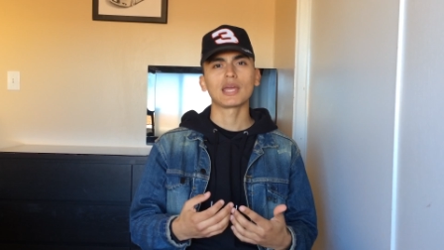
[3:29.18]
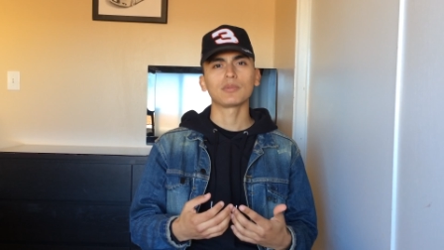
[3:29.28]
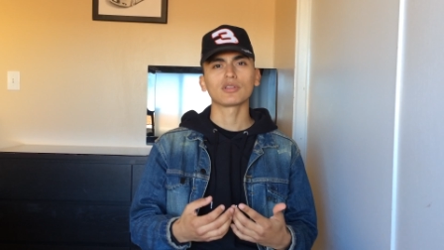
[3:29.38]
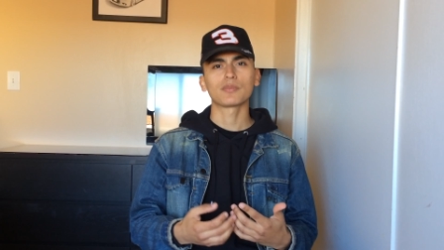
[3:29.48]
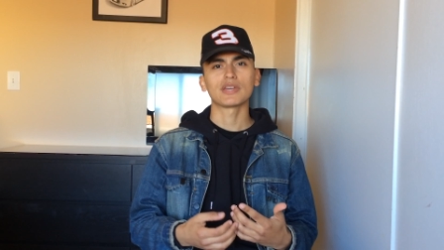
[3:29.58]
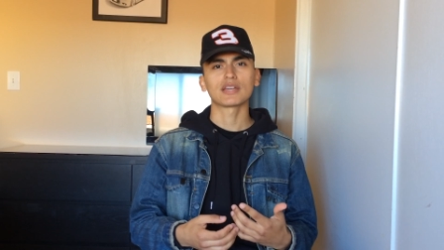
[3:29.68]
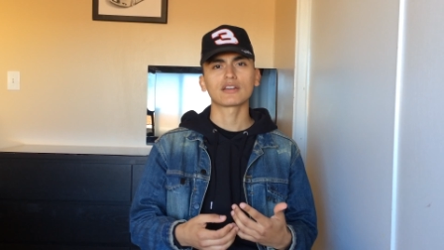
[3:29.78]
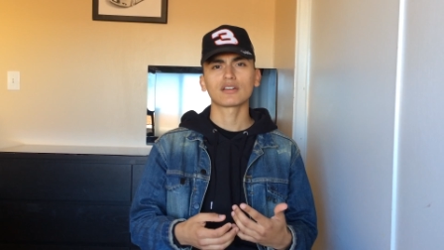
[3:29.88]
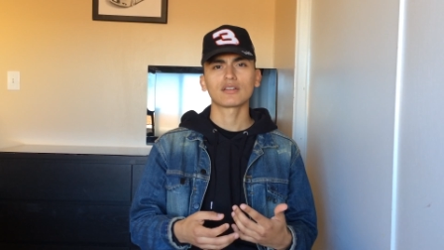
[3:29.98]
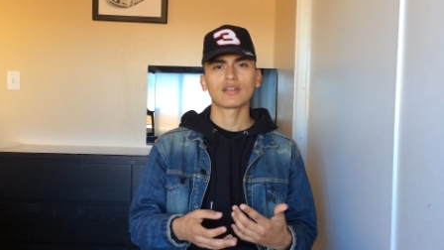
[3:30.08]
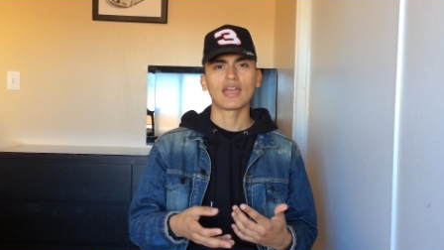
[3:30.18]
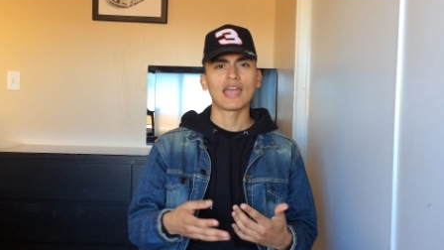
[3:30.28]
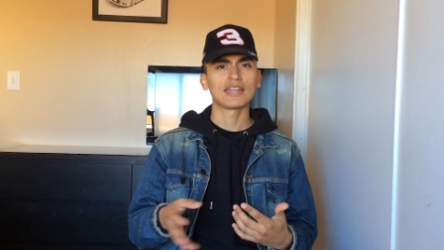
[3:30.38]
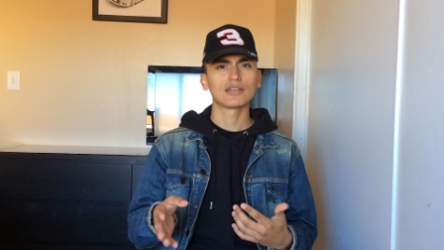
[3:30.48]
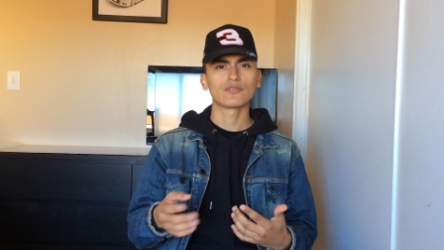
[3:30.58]
able to pick
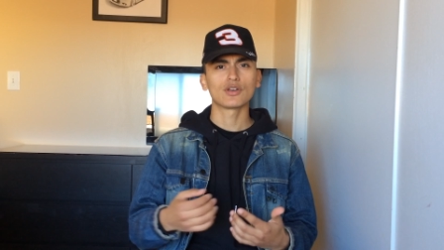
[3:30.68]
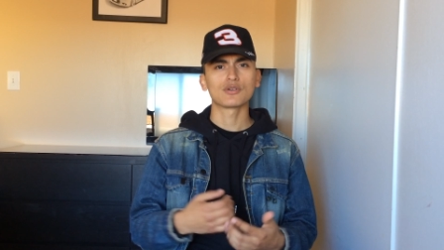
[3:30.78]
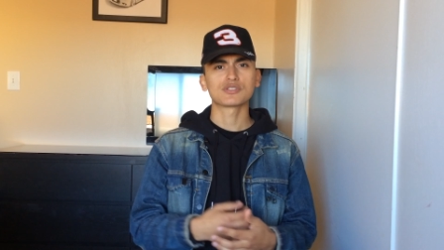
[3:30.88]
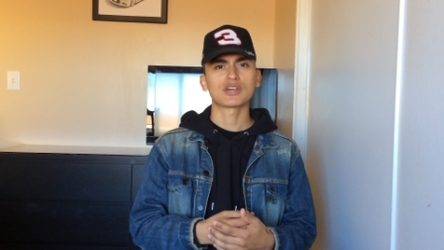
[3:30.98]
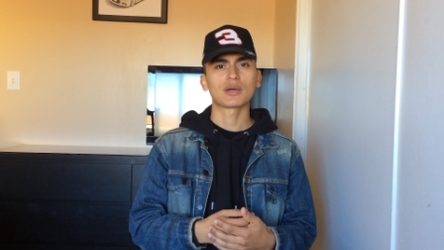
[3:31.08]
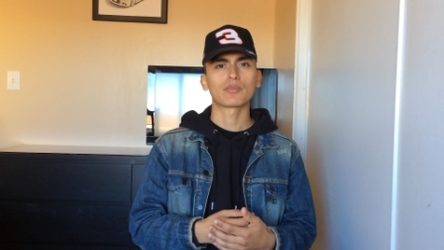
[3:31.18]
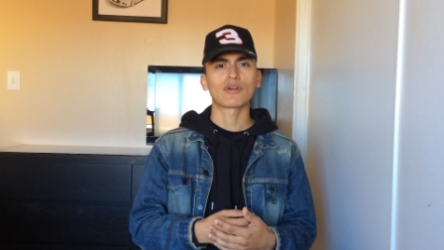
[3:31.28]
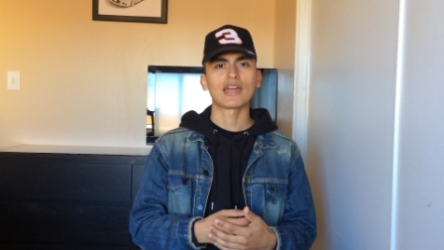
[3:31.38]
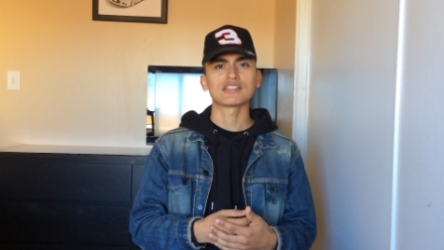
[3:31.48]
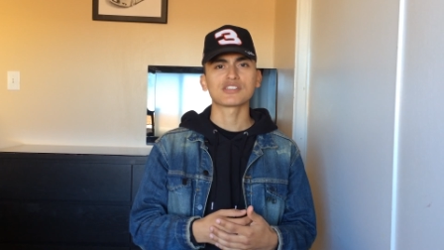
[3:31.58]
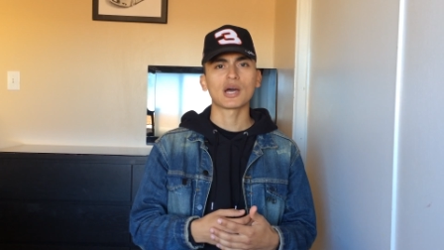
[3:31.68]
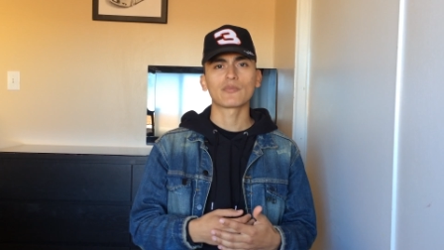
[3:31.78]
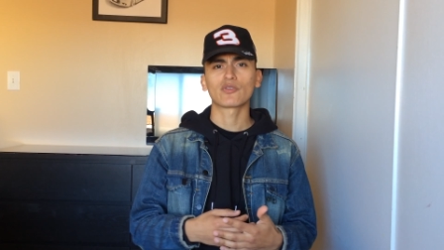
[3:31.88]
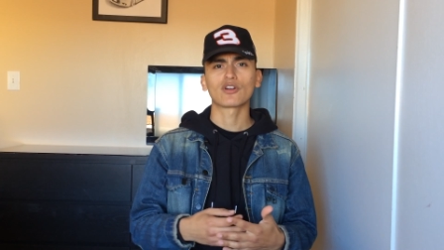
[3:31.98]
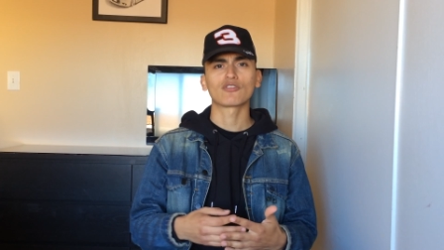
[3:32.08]
any of those brands
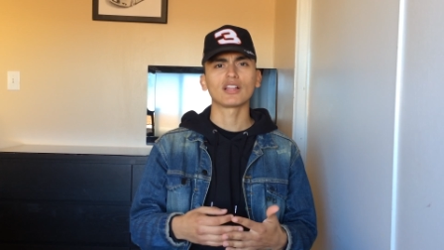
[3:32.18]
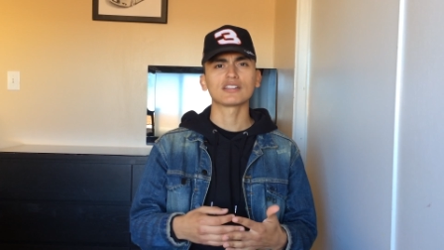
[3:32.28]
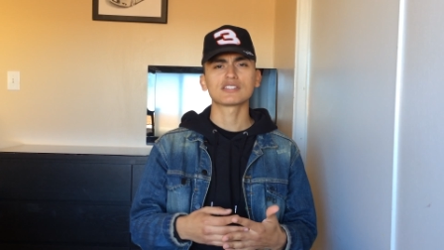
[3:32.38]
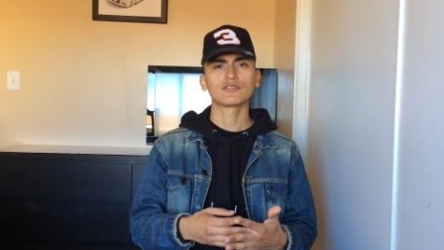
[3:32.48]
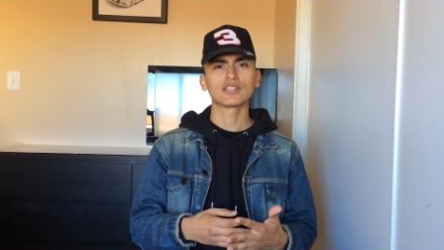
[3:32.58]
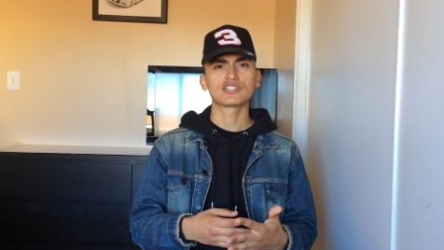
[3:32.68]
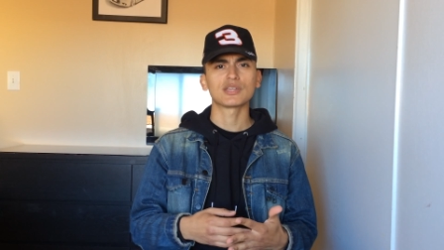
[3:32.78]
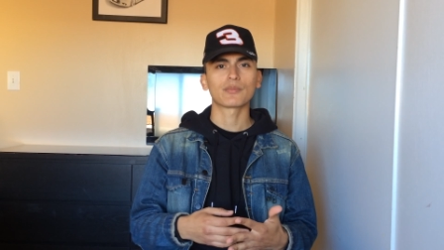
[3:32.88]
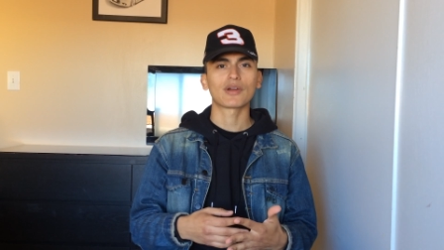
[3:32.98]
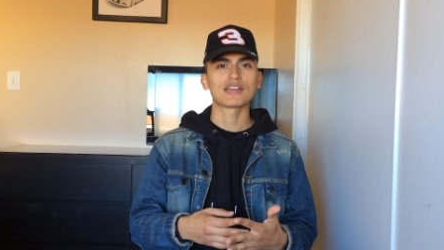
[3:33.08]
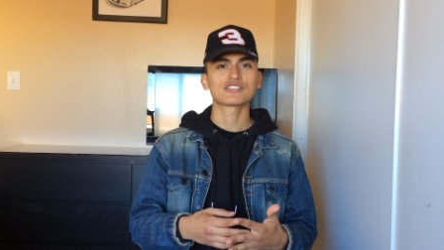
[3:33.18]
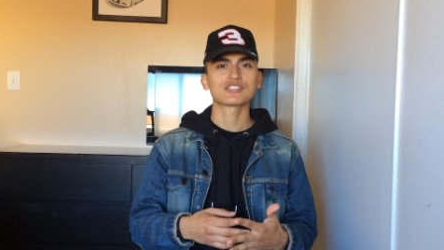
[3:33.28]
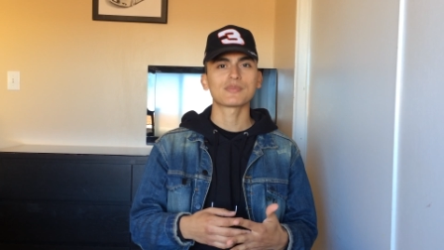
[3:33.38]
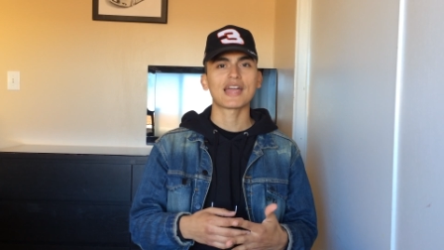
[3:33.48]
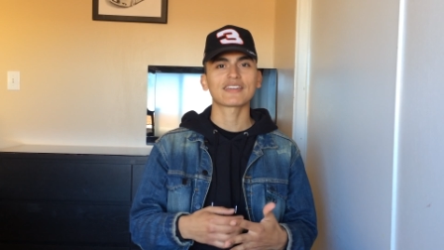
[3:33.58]
up for relatively cheap
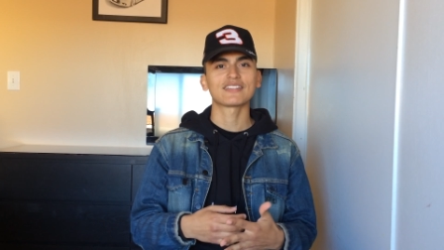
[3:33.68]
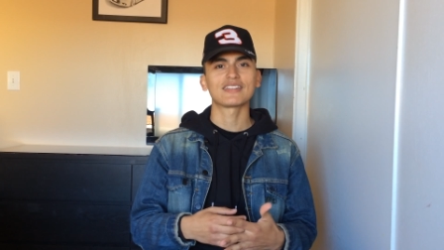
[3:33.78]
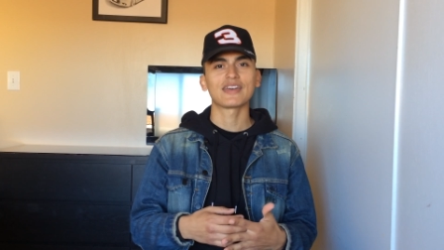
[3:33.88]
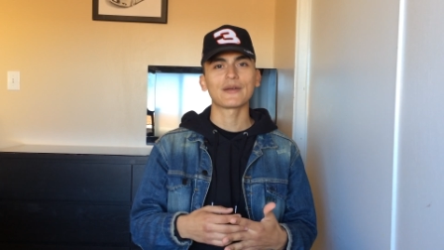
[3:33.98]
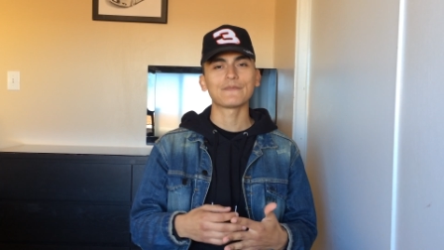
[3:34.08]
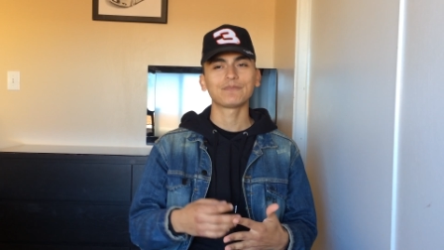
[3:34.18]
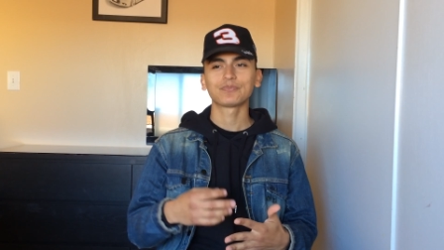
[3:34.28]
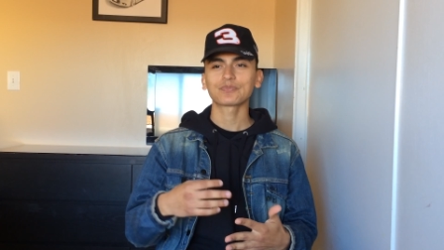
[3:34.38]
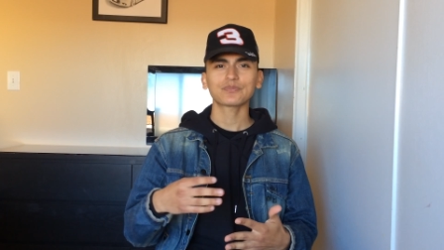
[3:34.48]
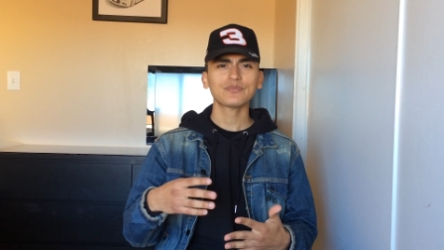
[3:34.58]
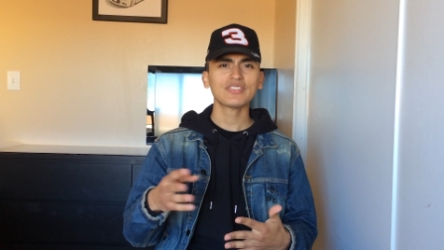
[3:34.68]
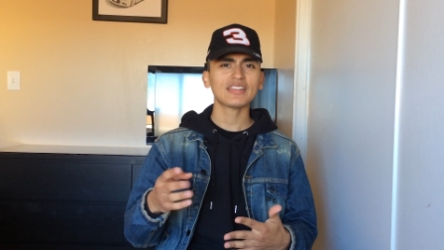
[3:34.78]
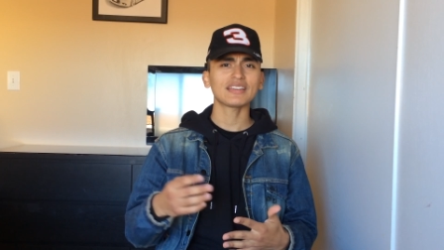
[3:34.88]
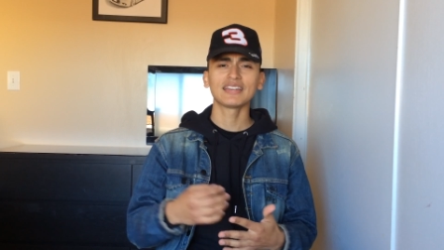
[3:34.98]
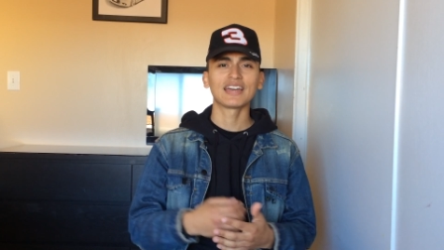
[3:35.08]
prices back in the day
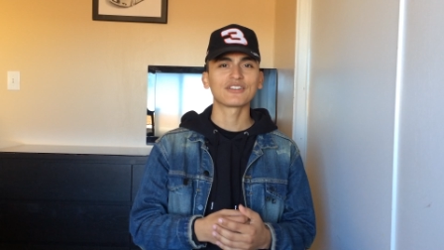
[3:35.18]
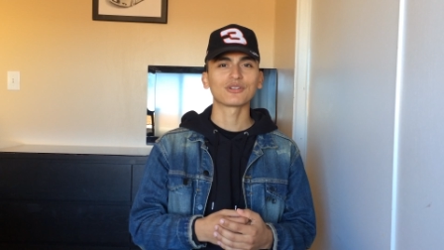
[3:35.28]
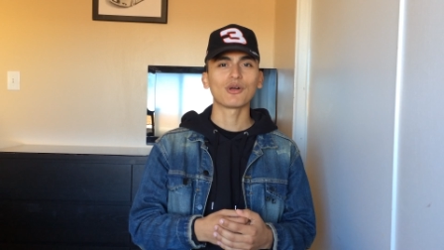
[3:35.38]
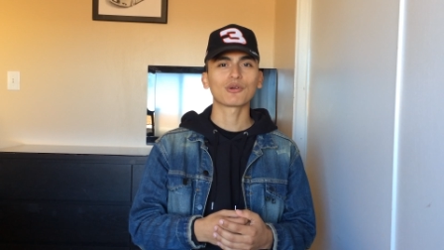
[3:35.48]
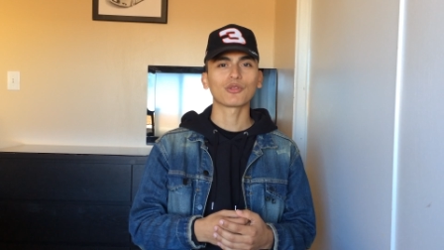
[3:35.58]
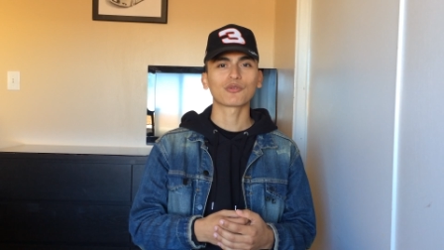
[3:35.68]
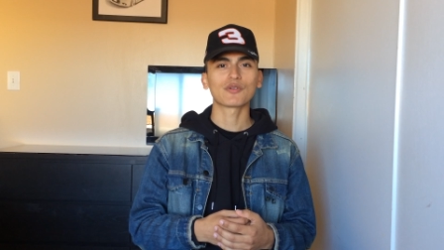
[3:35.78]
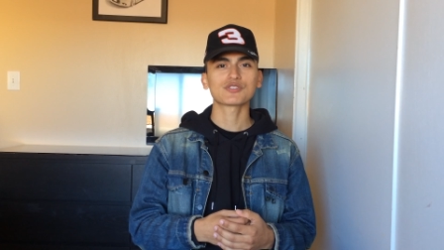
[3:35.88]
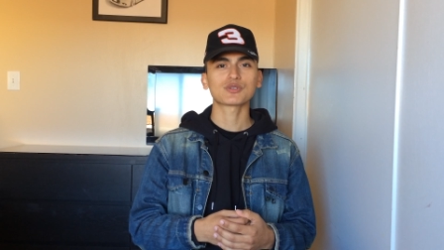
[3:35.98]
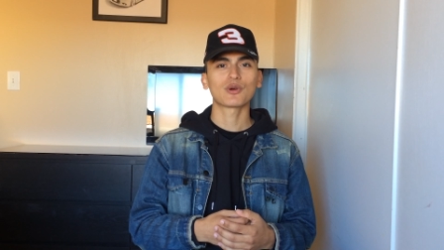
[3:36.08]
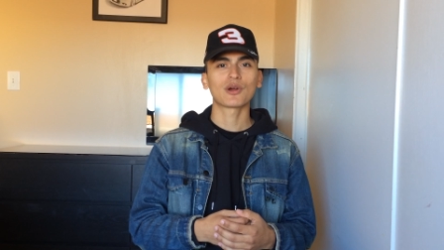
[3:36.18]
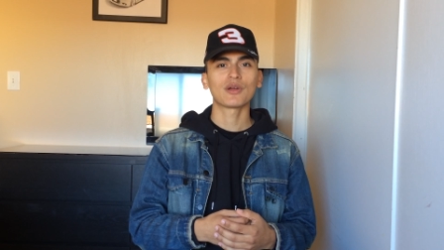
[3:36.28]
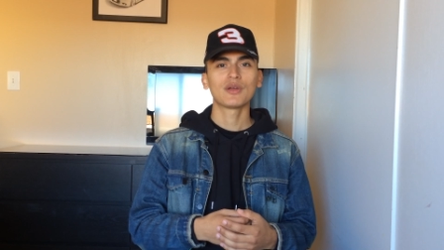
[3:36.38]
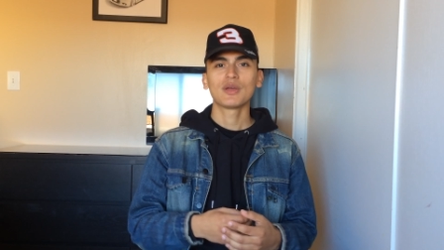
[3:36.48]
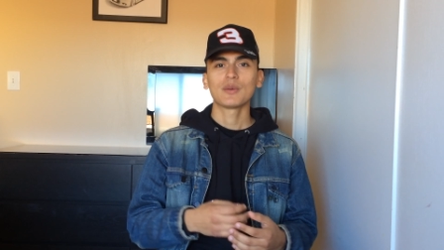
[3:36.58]
at your local thrift store.